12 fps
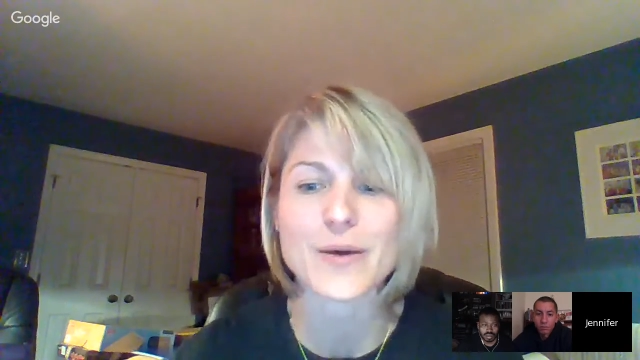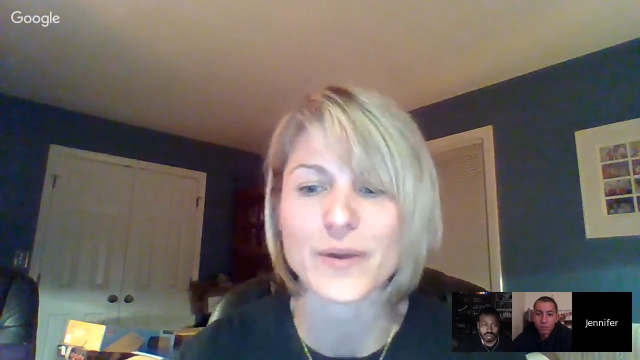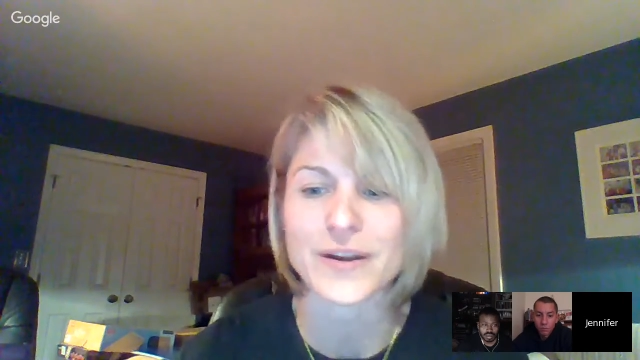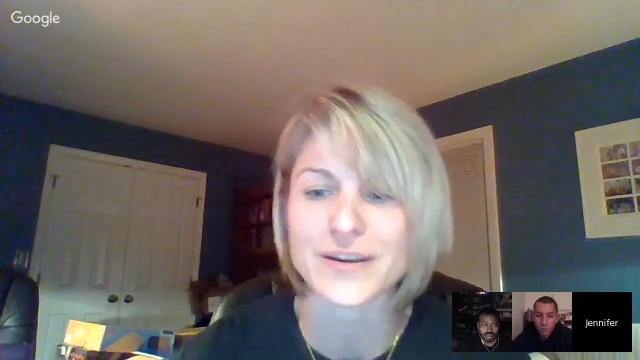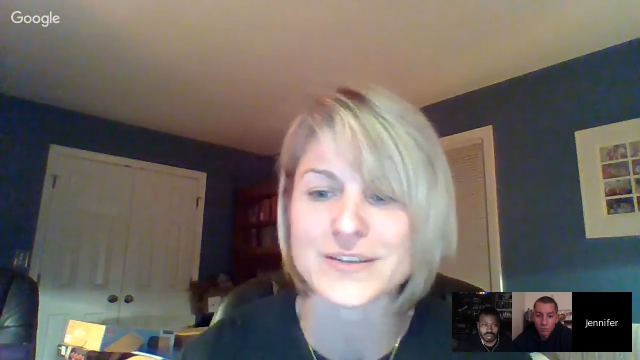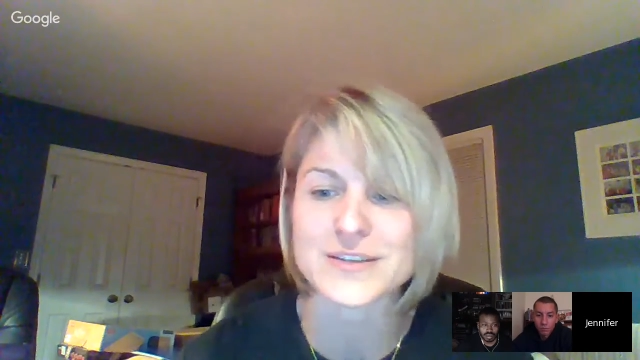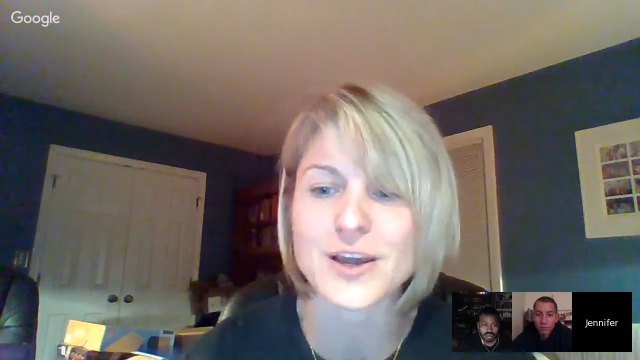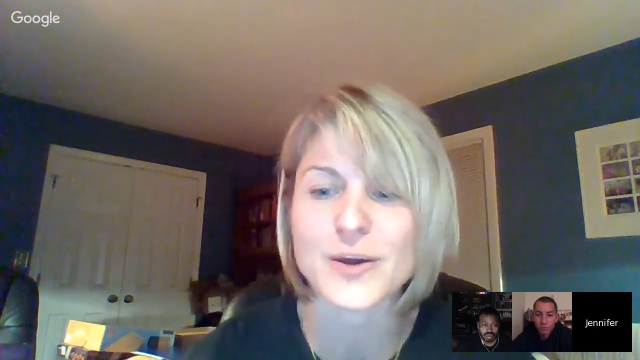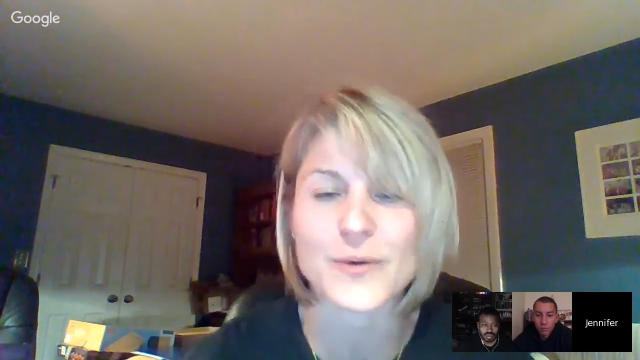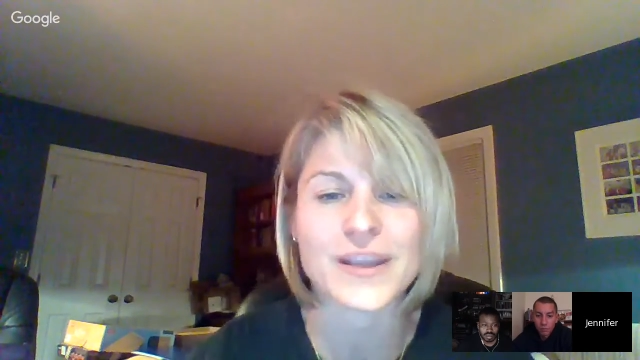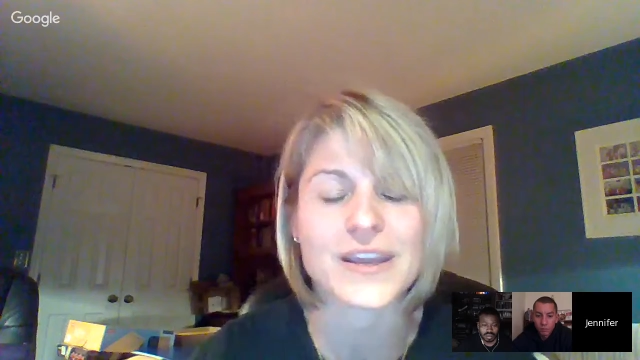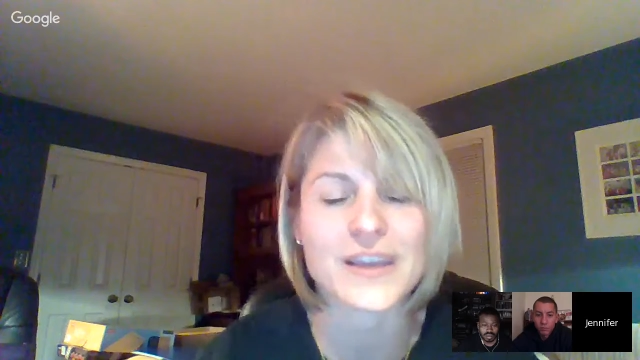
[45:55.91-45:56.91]
it's going
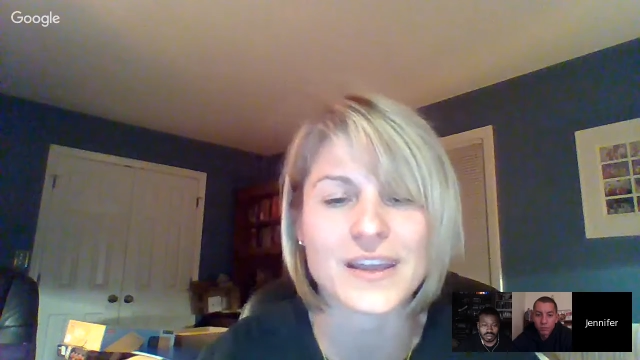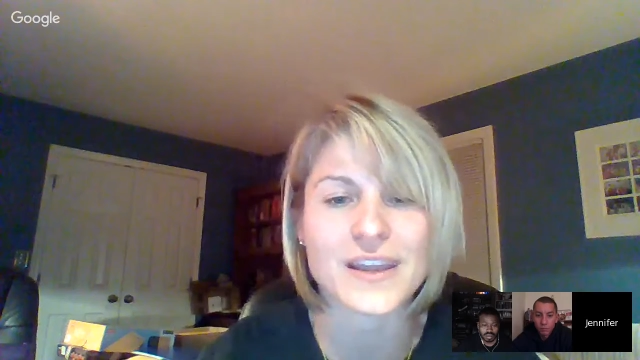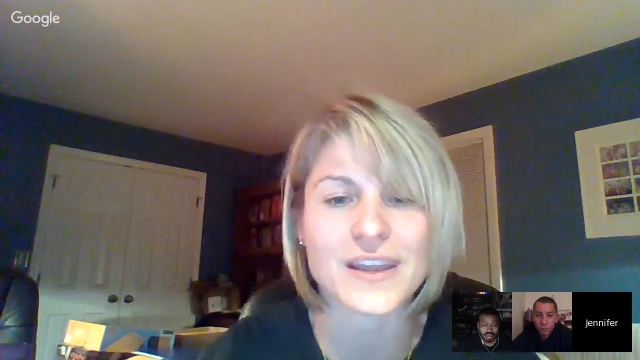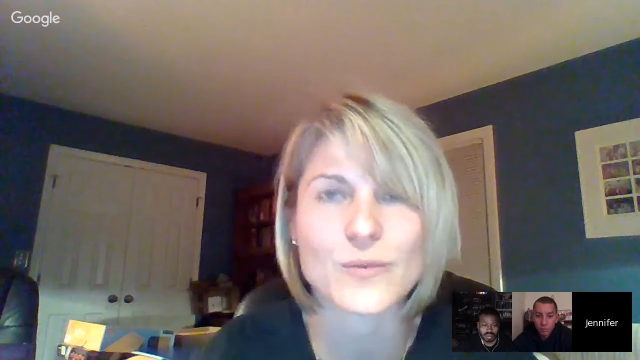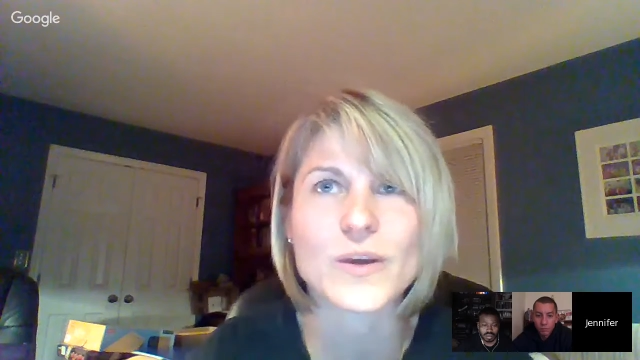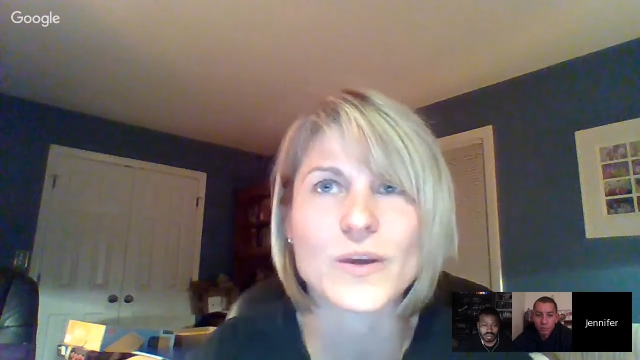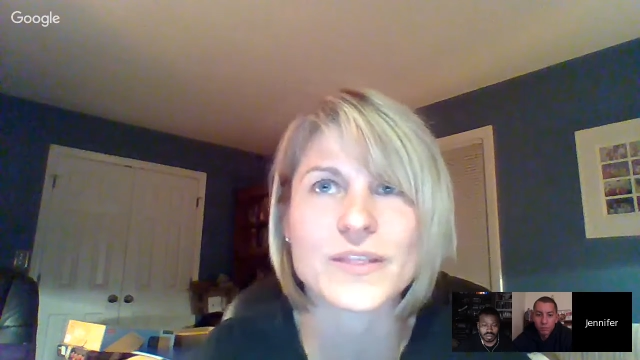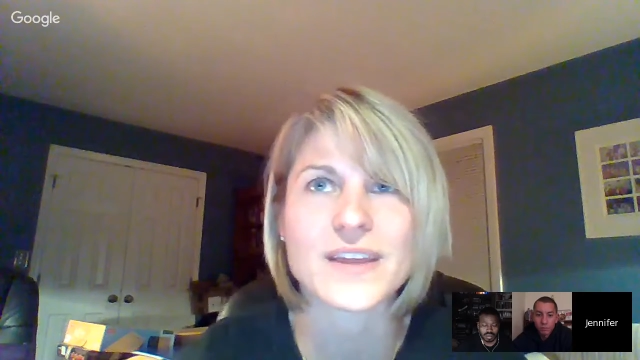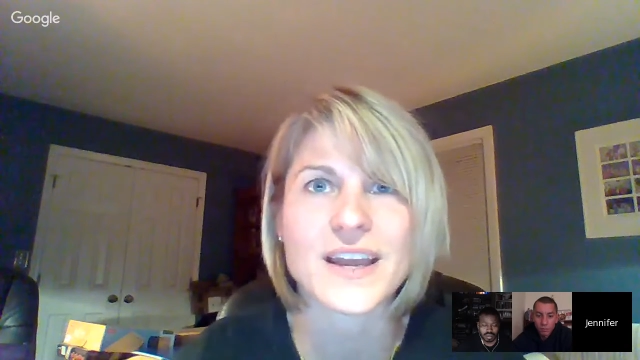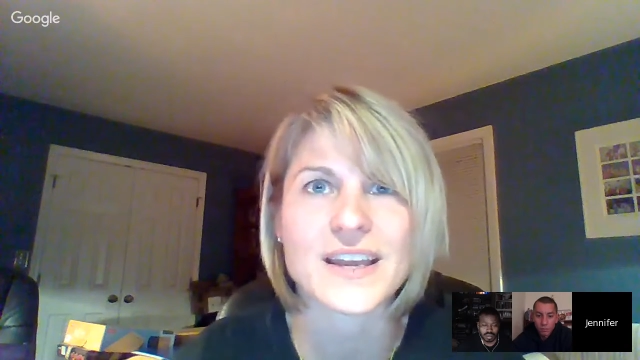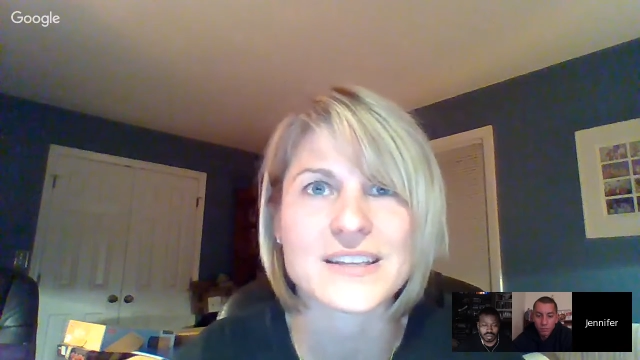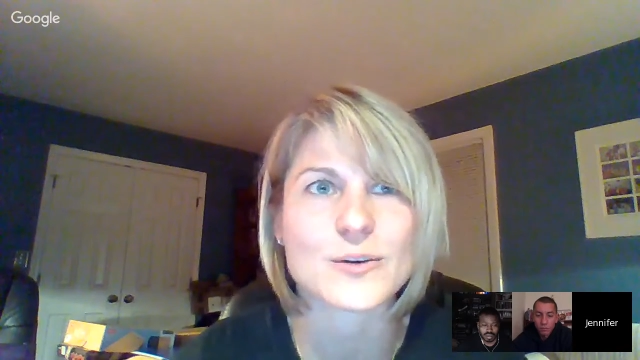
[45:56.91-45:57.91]
and what the
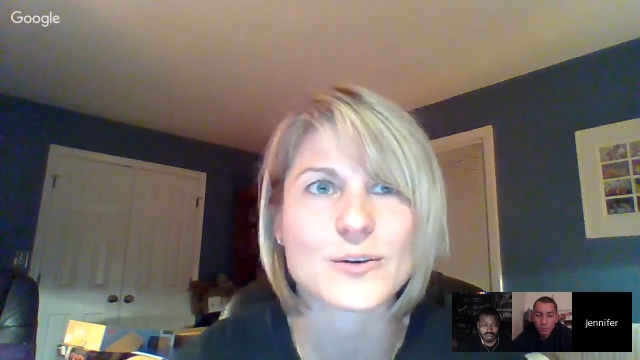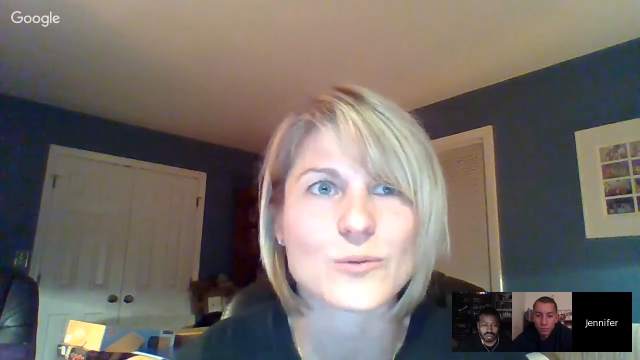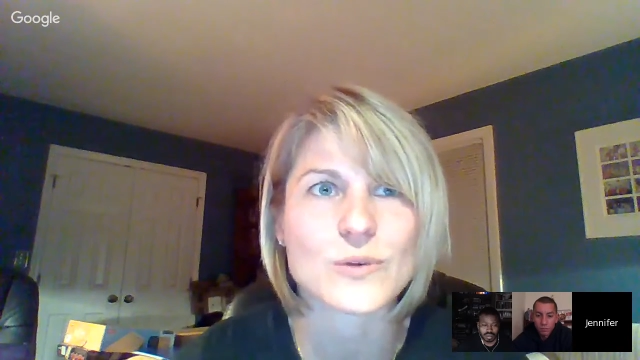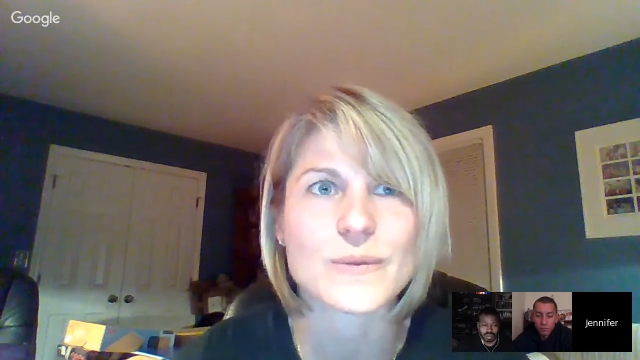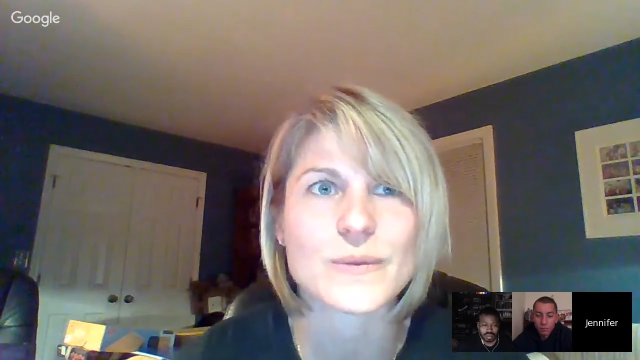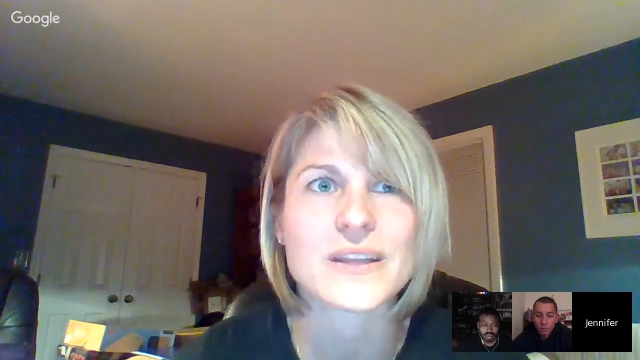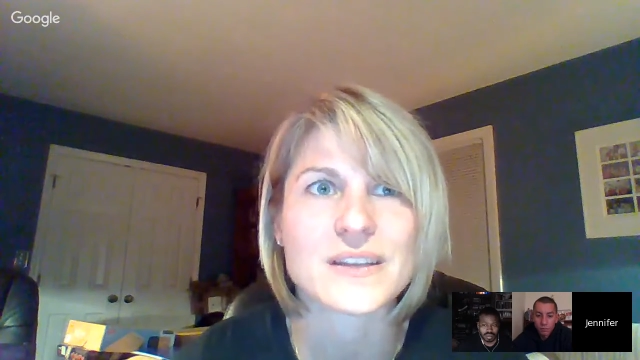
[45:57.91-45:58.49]
ideal woman